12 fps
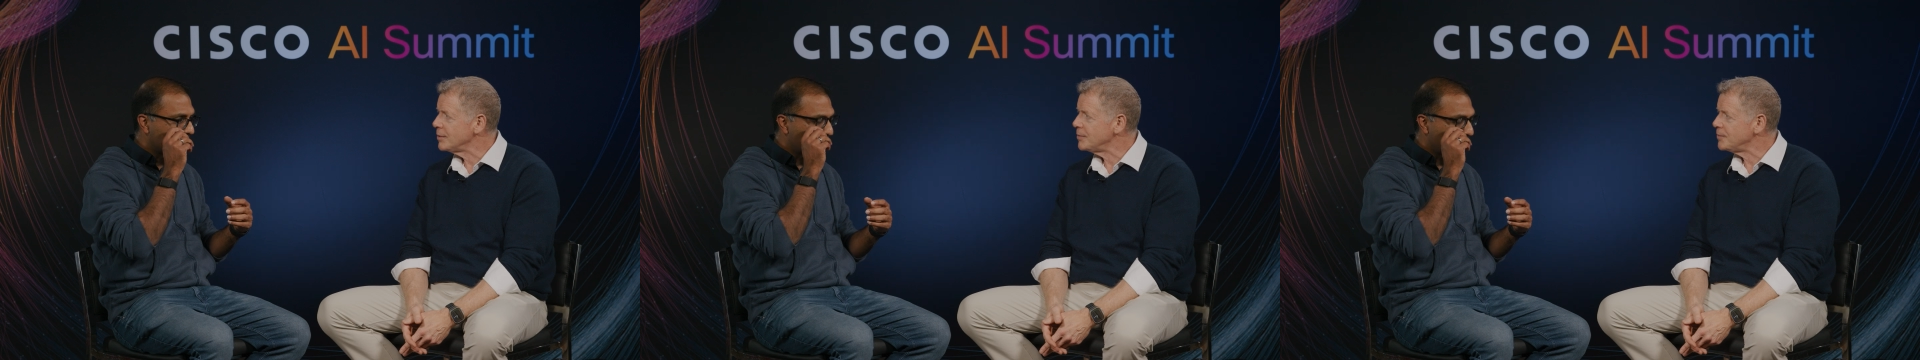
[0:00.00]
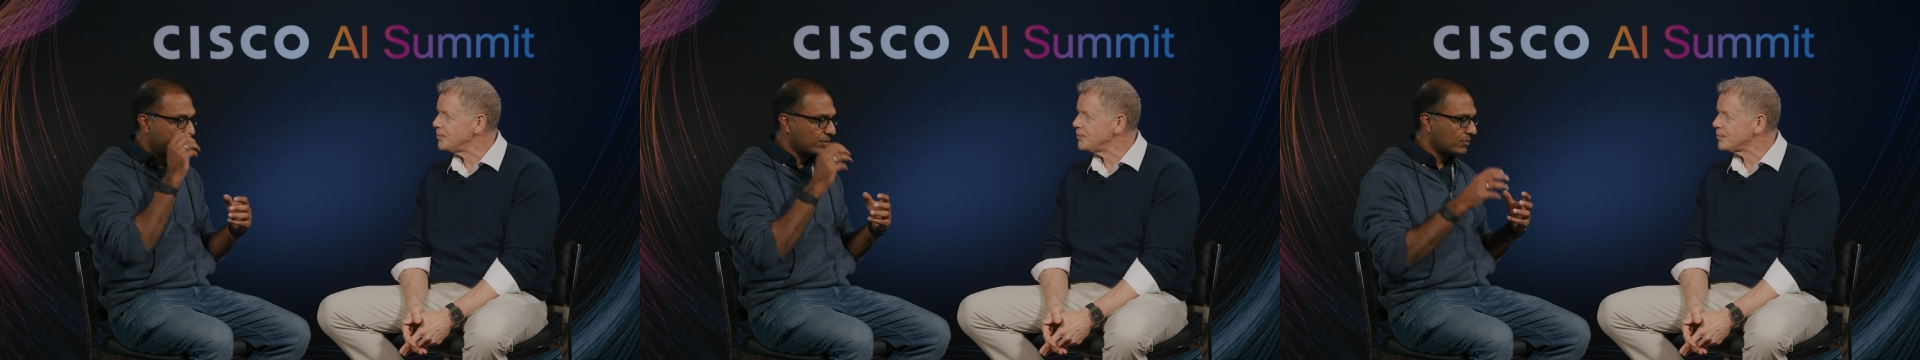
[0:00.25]
Speaker 1: that's
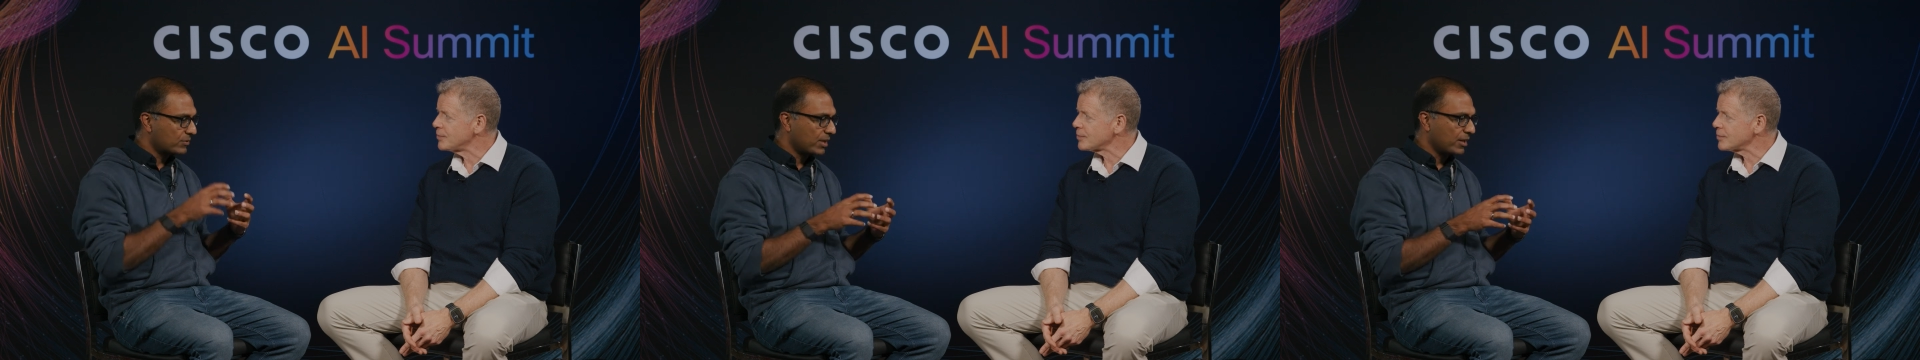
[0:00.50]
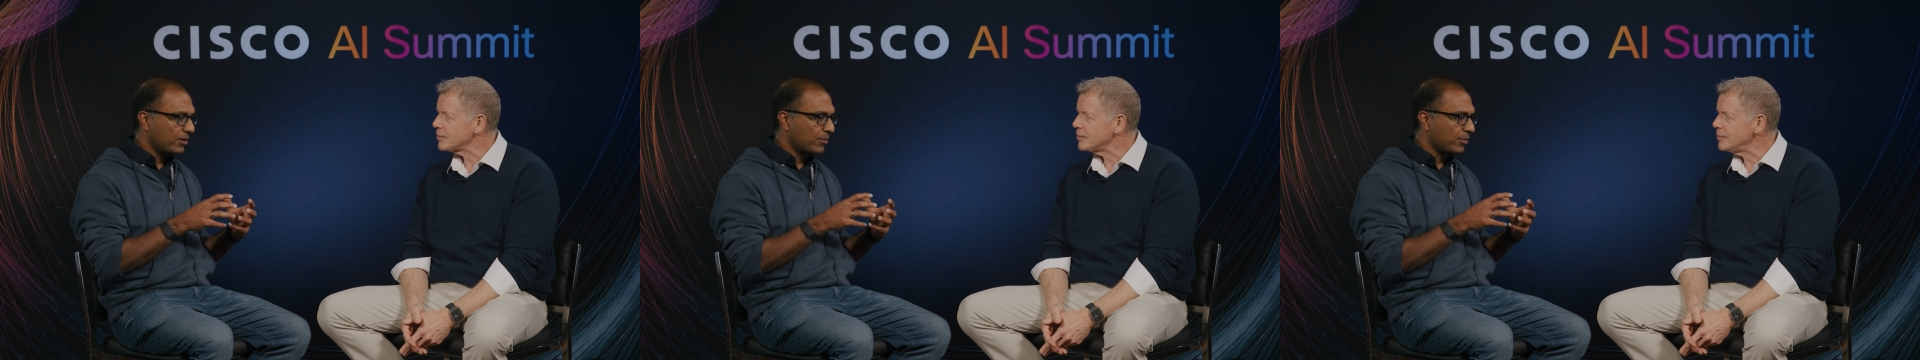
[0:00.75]
always you
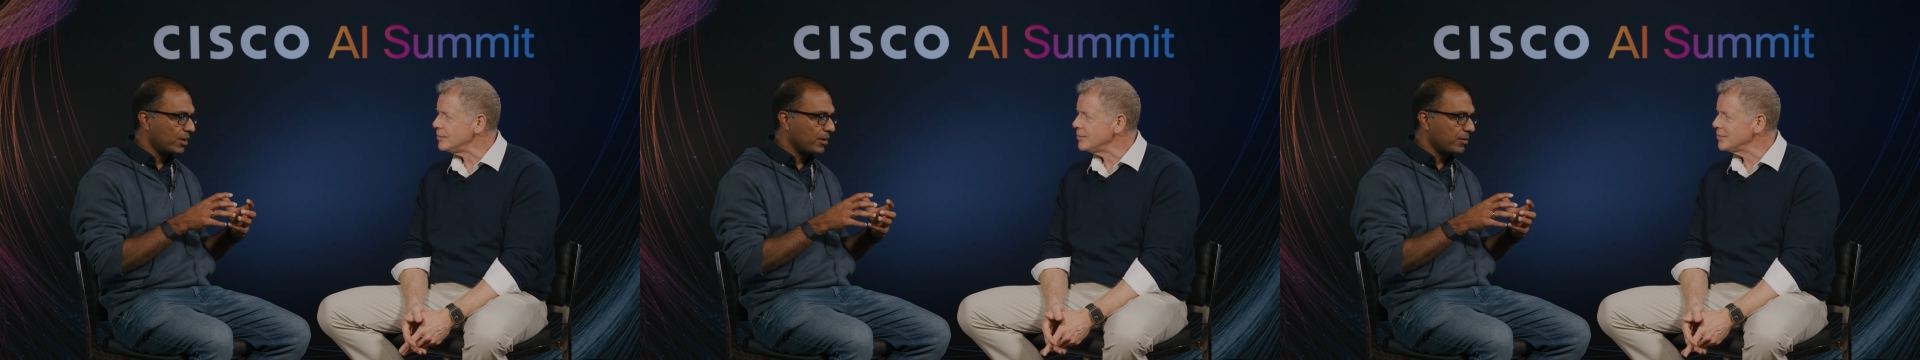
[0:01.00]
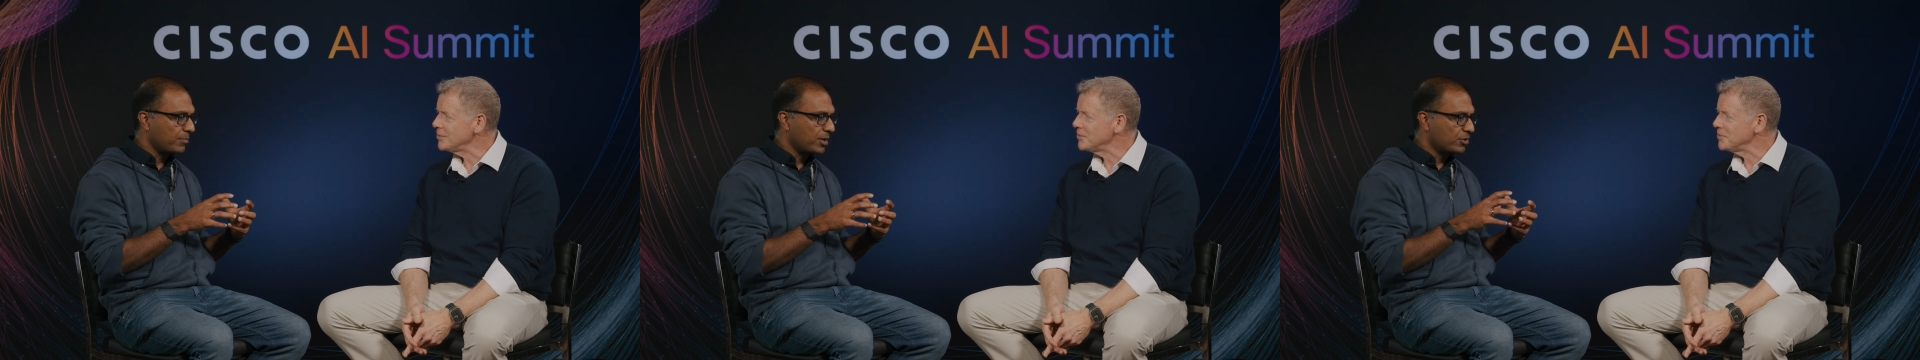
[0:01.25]
know
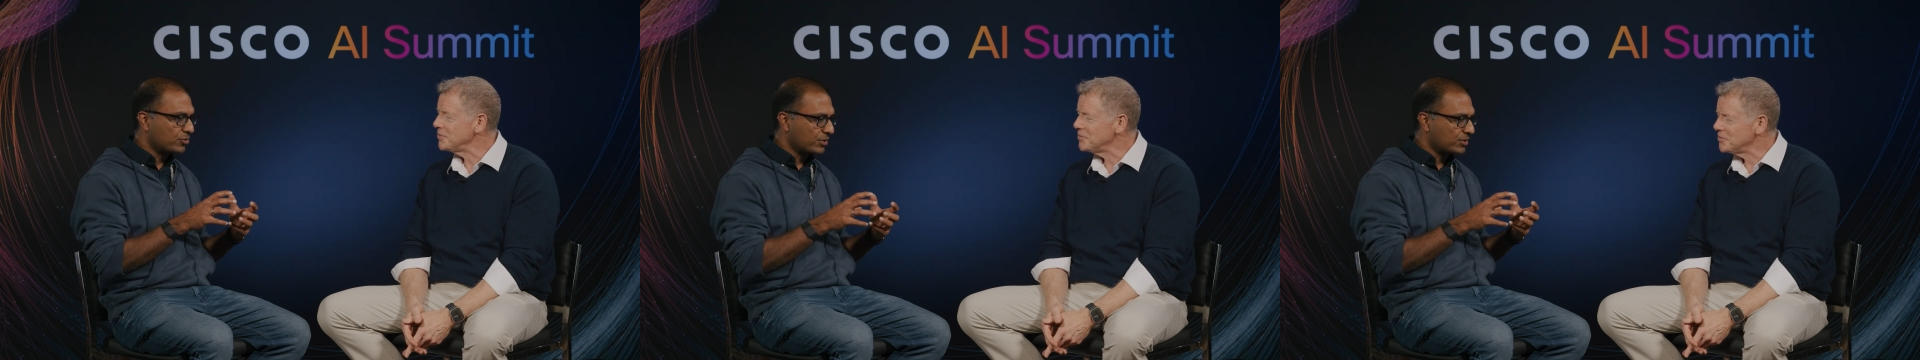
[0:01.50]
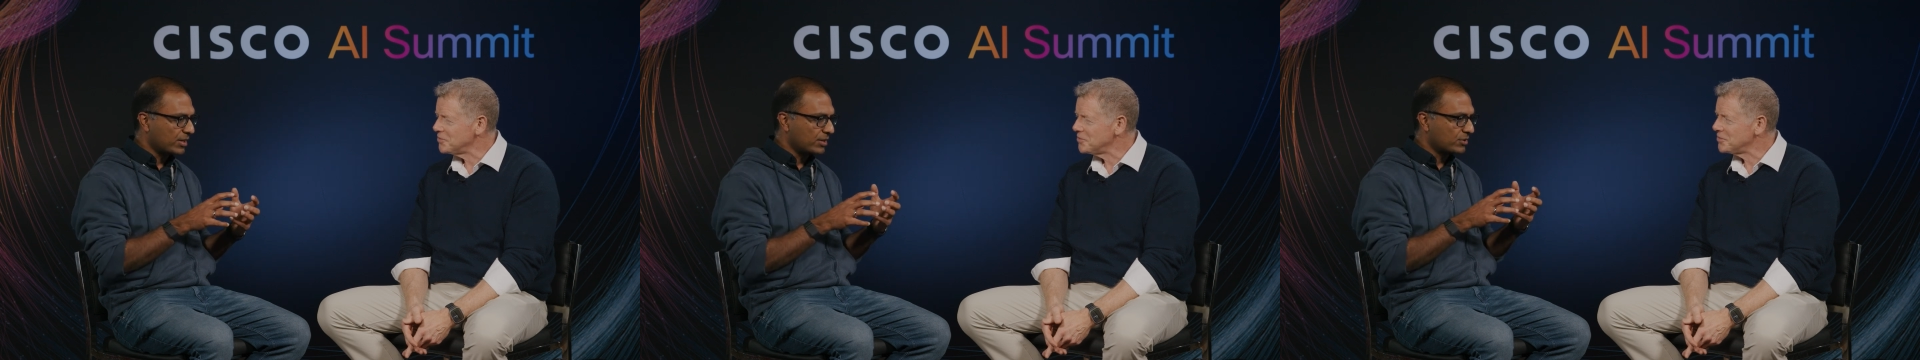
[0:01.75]
uh, been
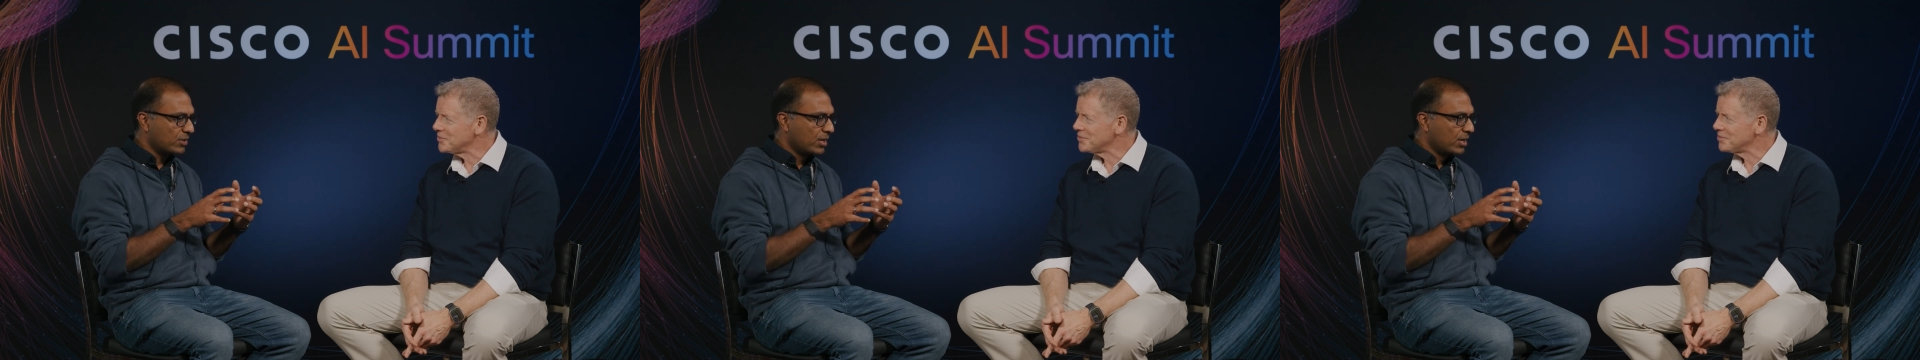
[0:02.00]
interesting is